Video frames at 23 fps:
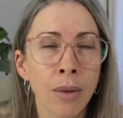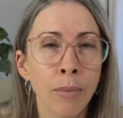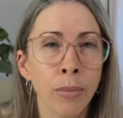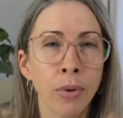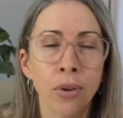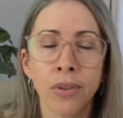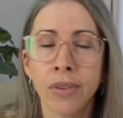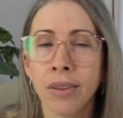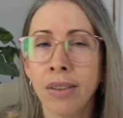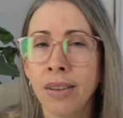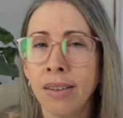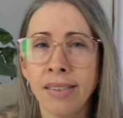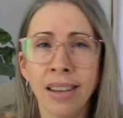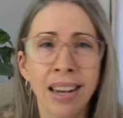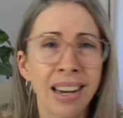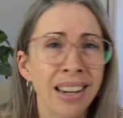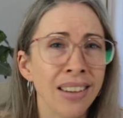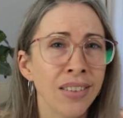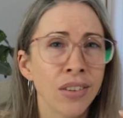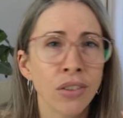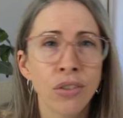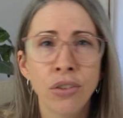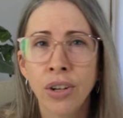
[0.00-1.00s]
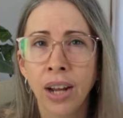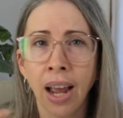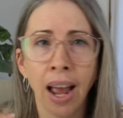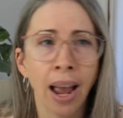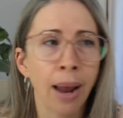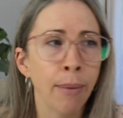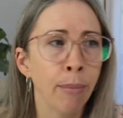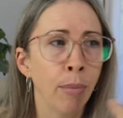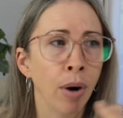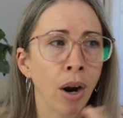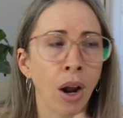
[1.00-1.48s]
because of the settings on your
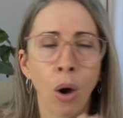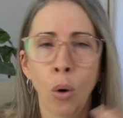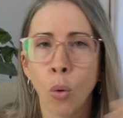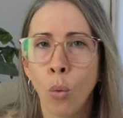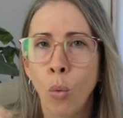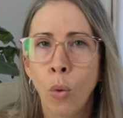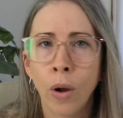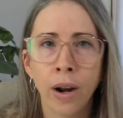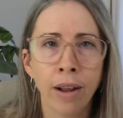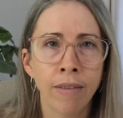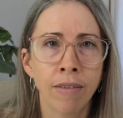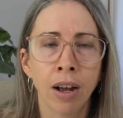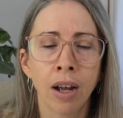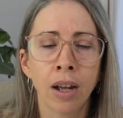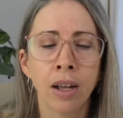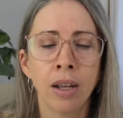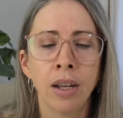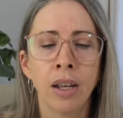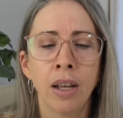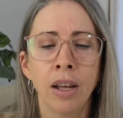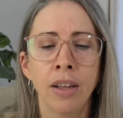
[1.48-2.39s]
camera or whatever,